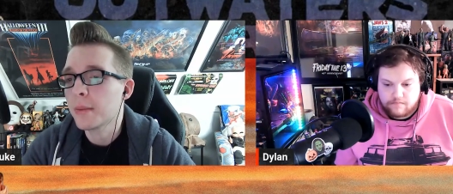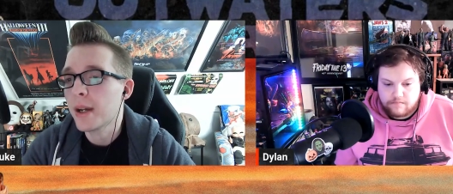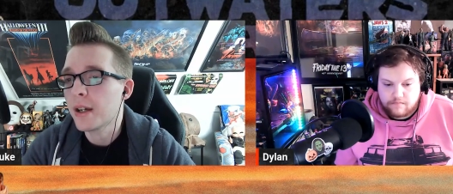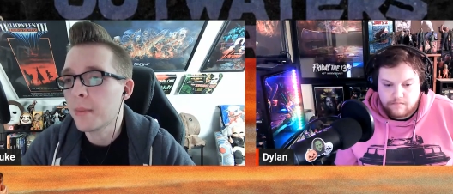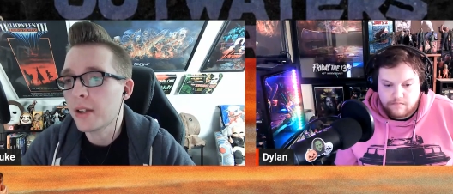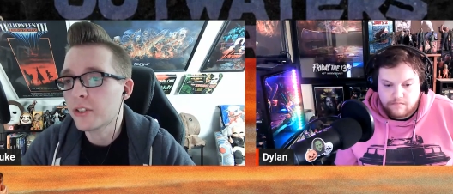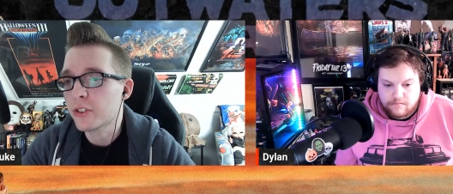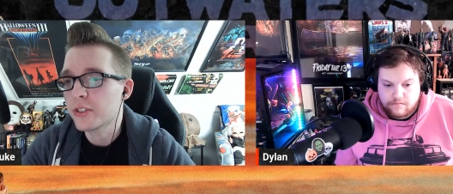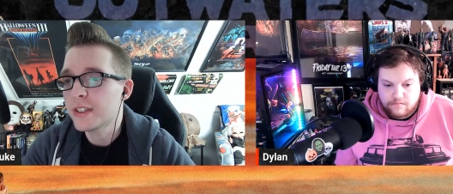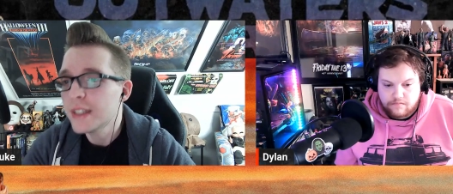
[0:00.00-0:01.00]
Speaker 1: about, about
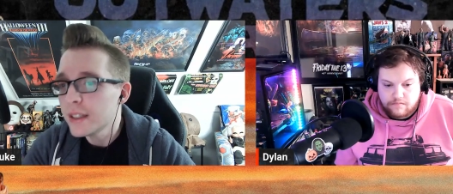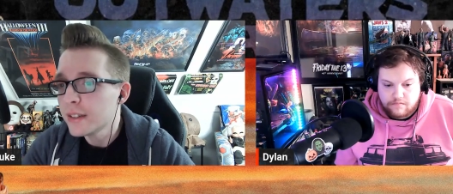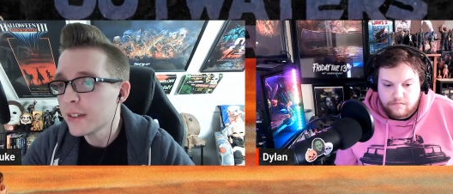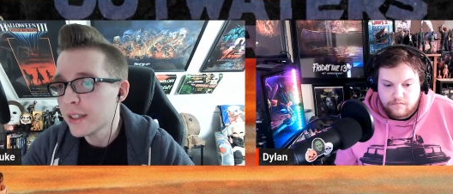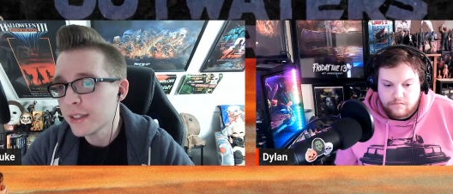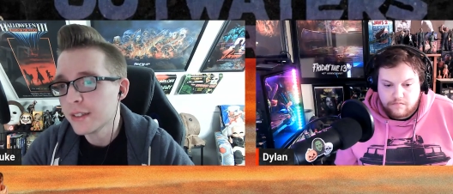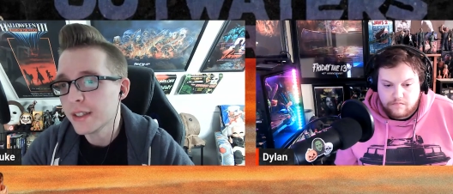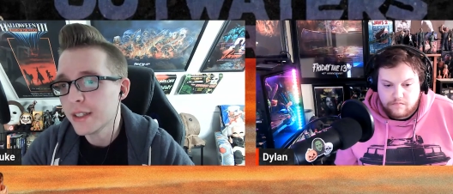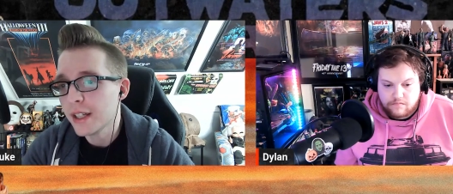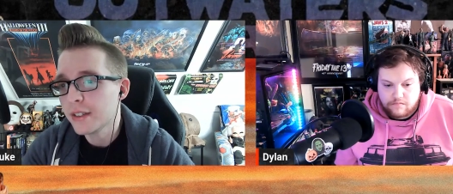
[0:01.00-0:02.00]
certain scenes and things
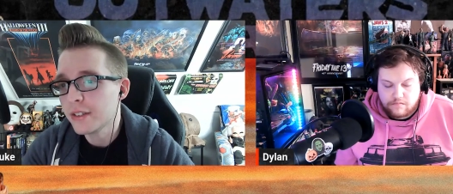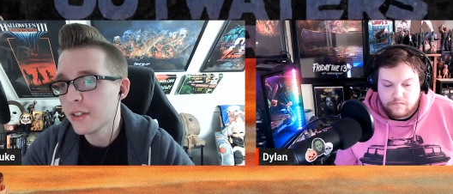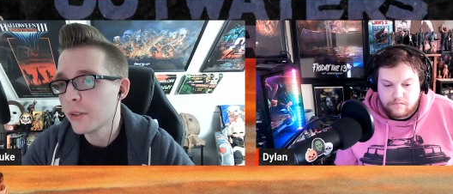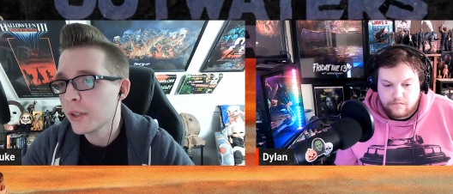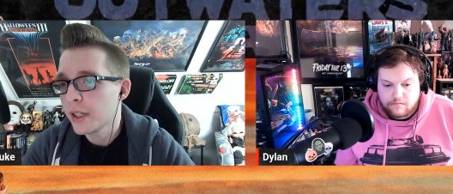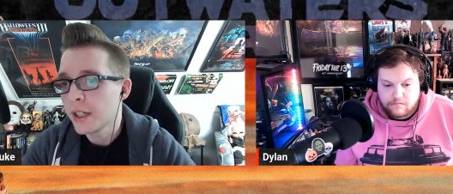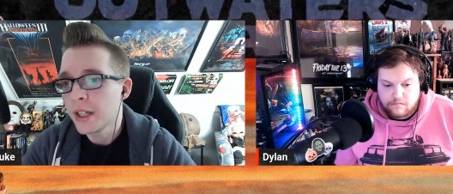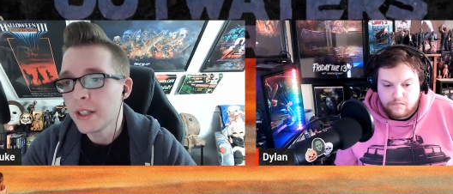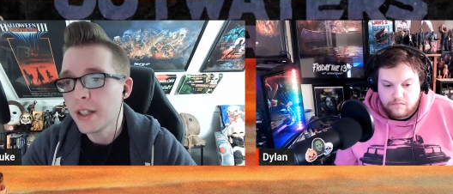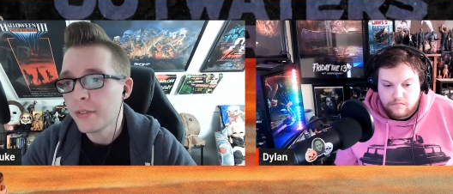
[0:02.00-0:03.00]
like that. So
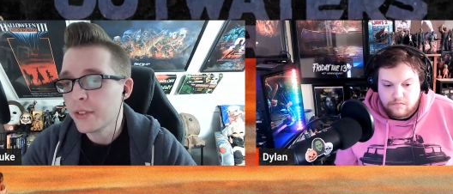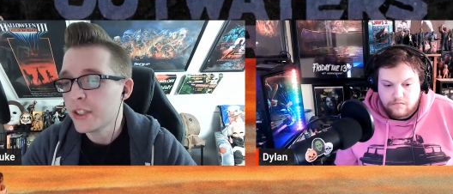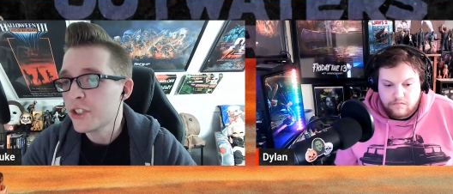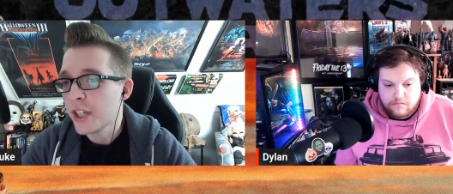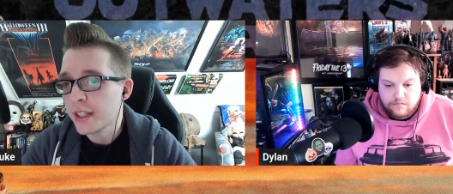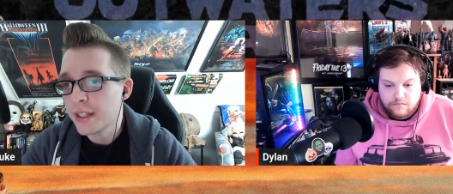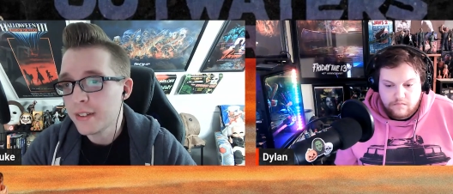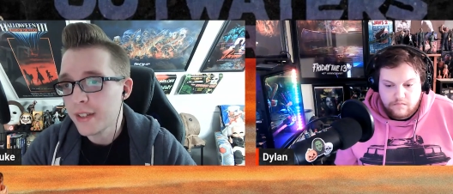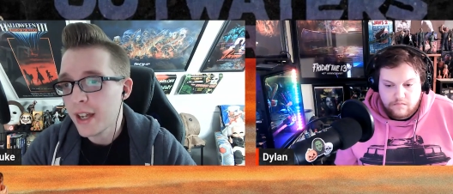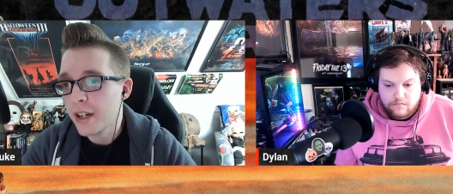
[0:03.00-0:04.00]
definitely check
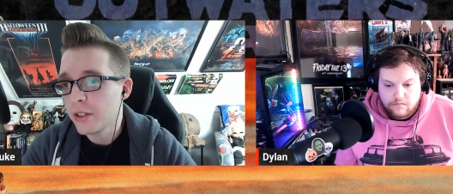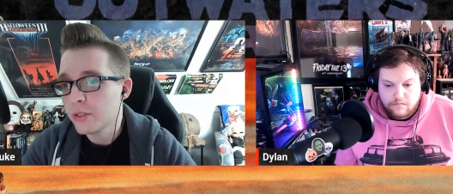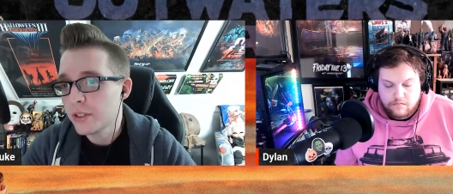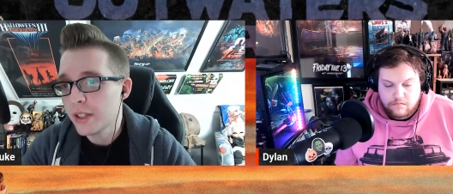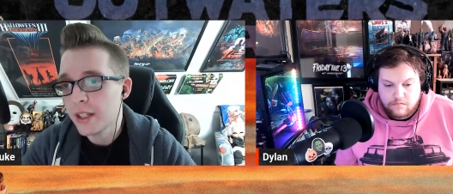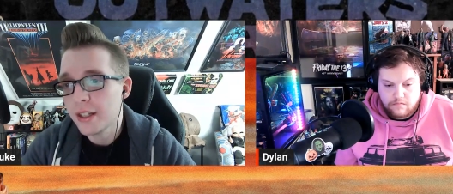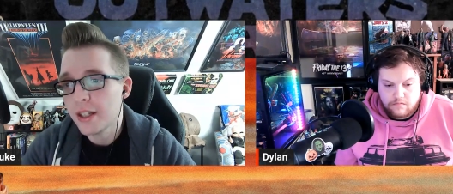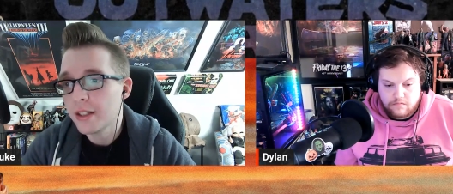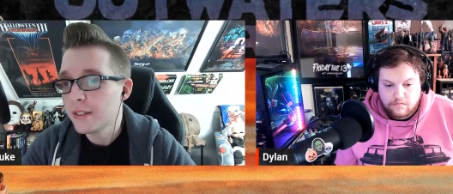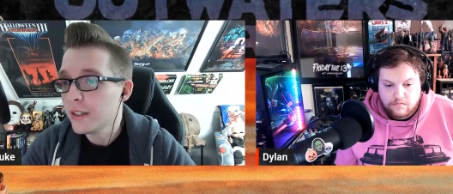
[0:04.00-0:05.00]
this out, and
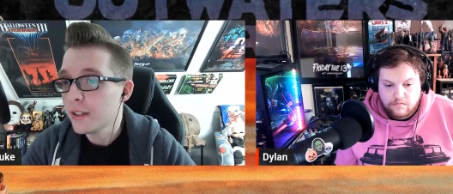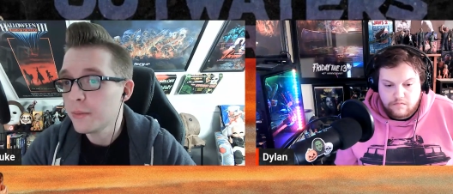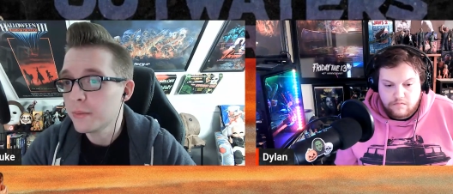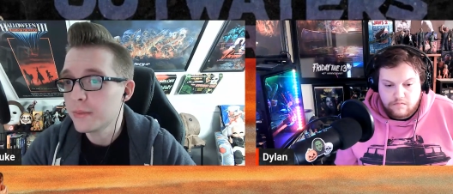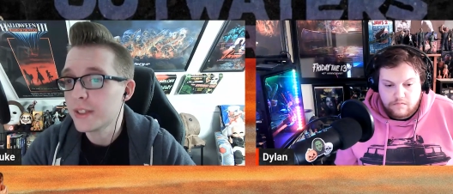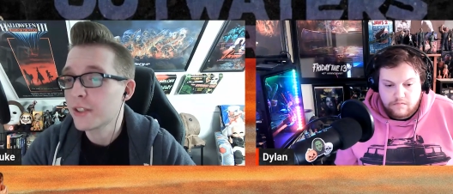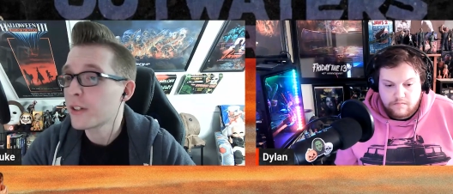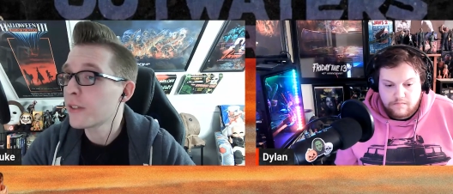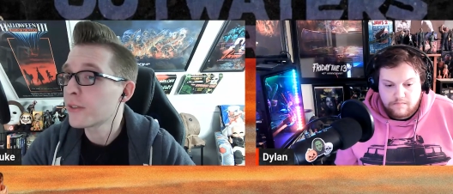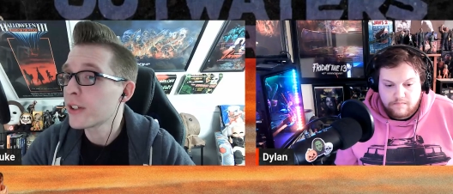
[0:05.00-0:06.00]
then, you know, stick
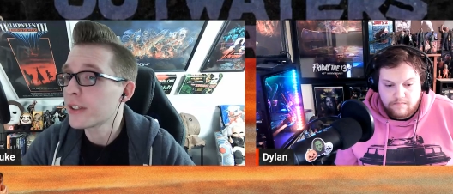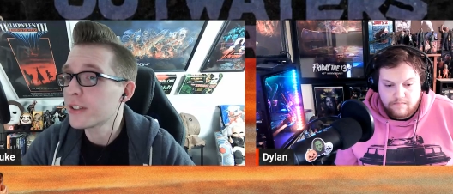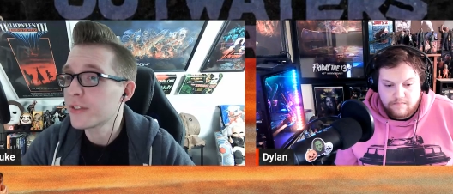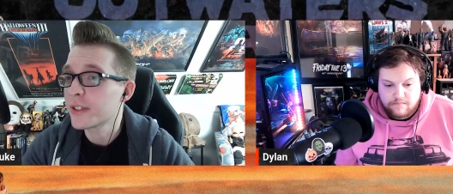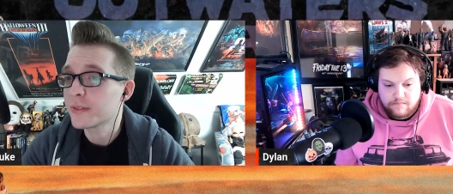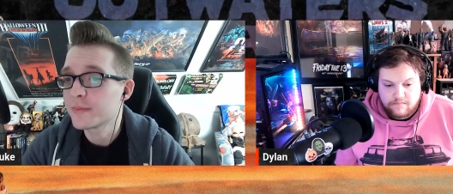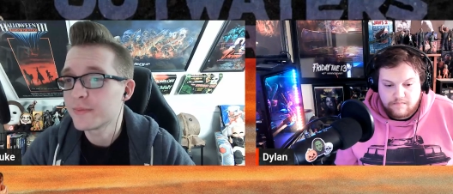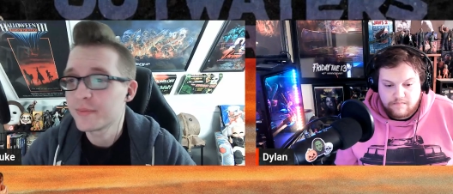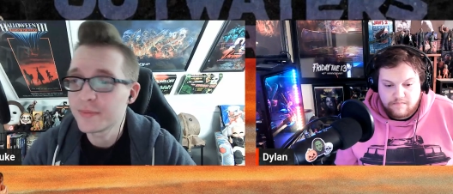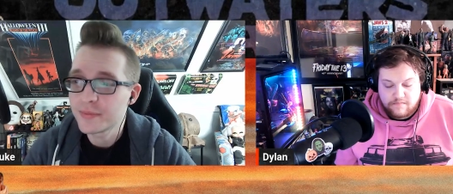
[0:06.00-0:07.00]
around
Speaker 2: for our interview.
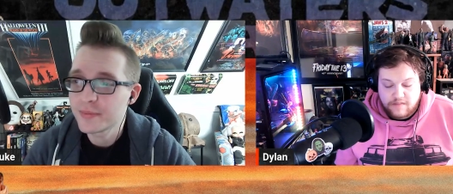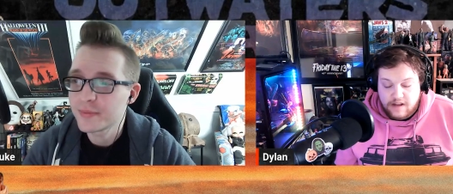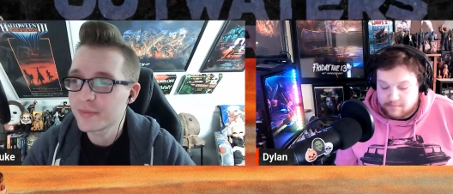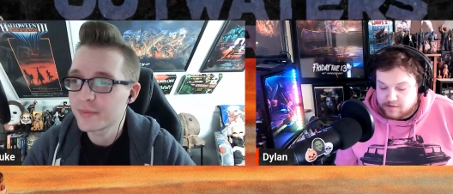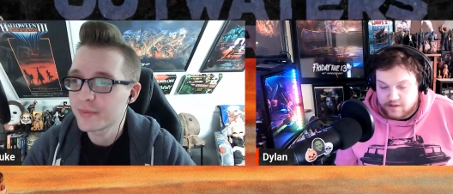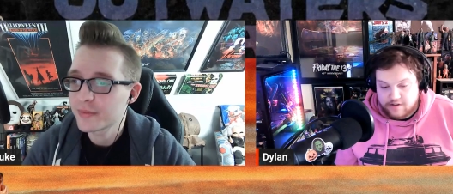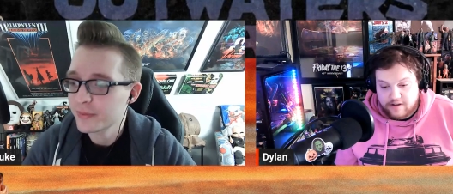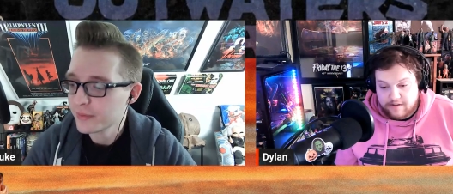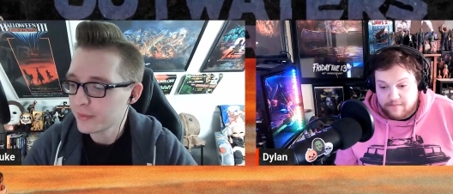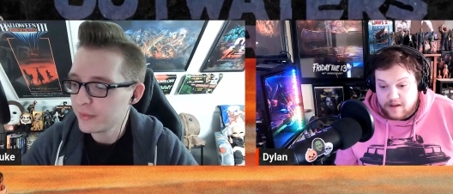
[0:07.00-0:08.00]

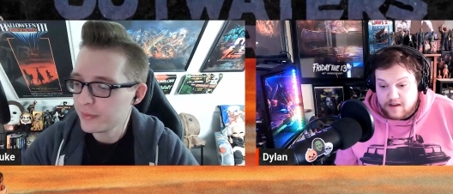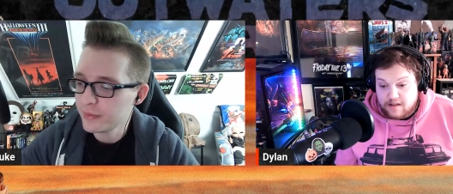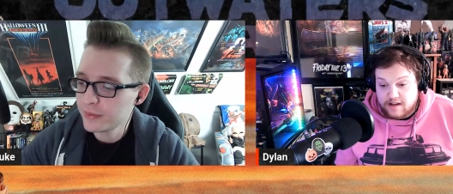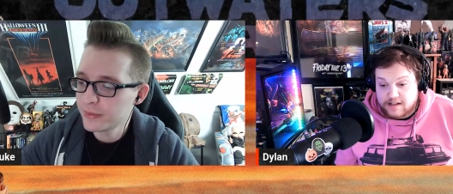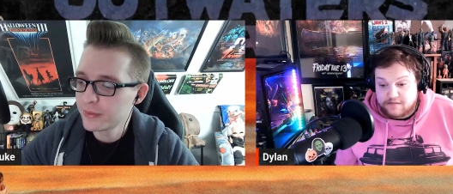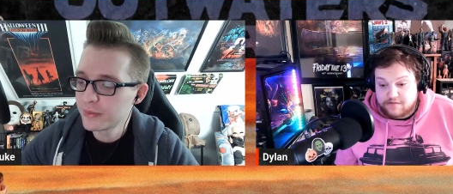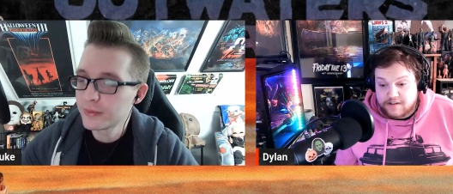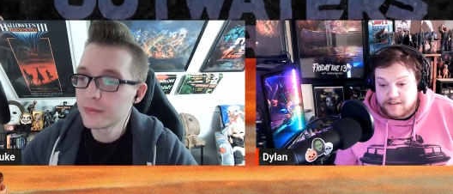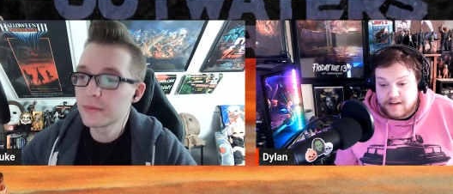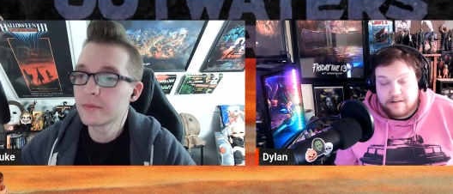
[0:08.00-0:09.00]
Absolutely. Lots of
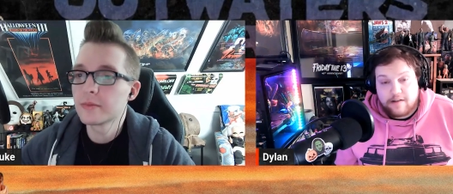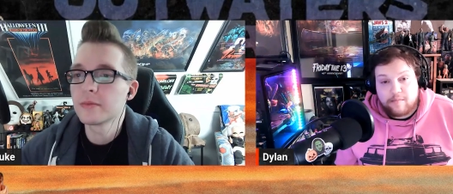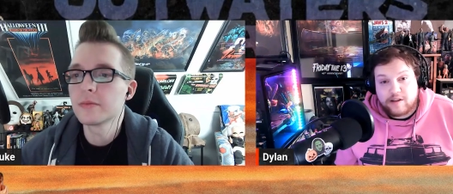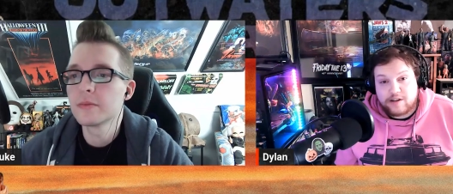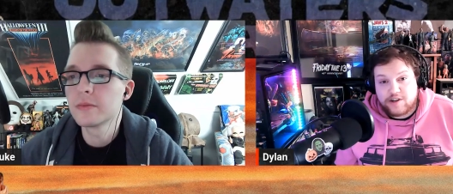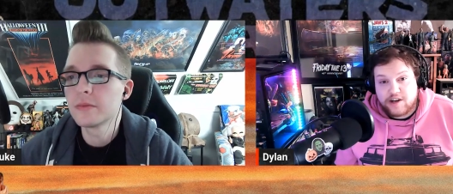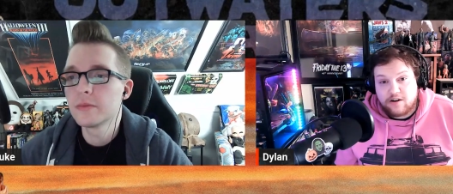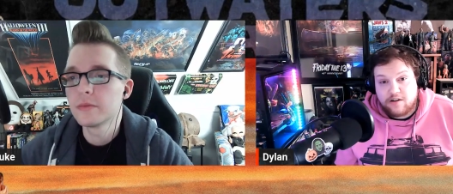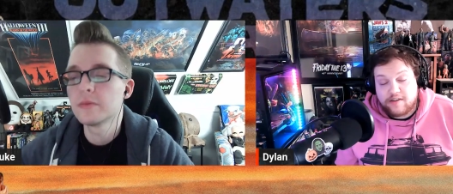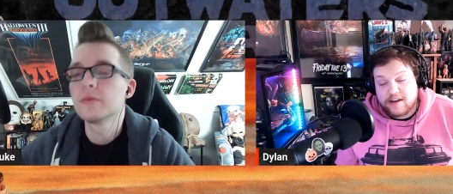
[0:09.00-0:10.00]
fun stuff coming to the
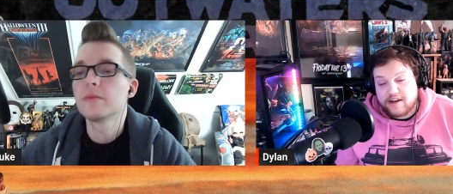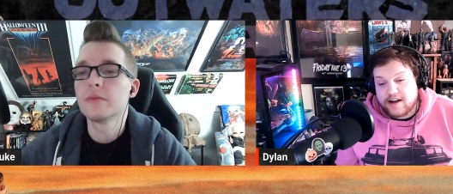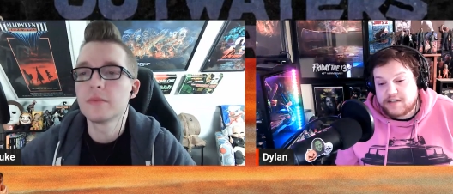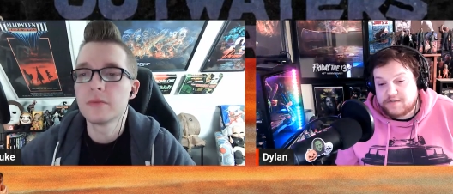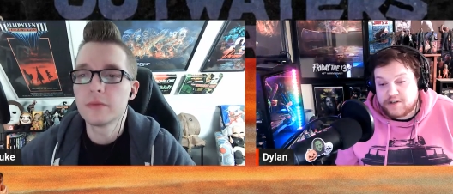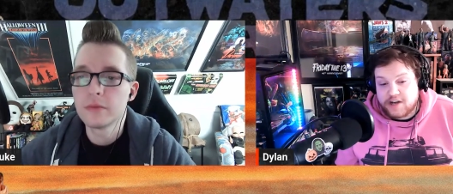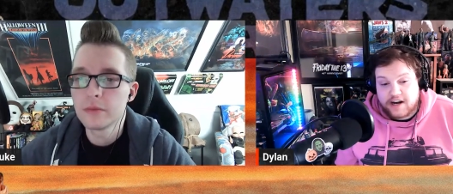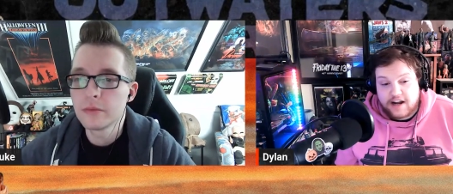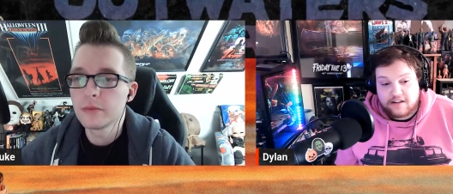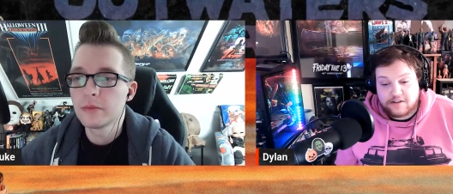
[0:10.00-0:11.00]
channel. Thank you guys for
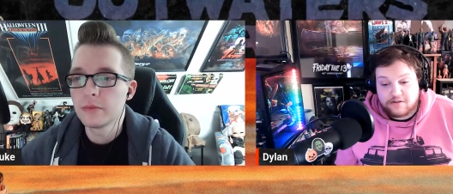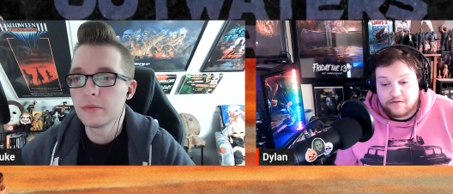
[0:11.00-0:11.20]
checking out this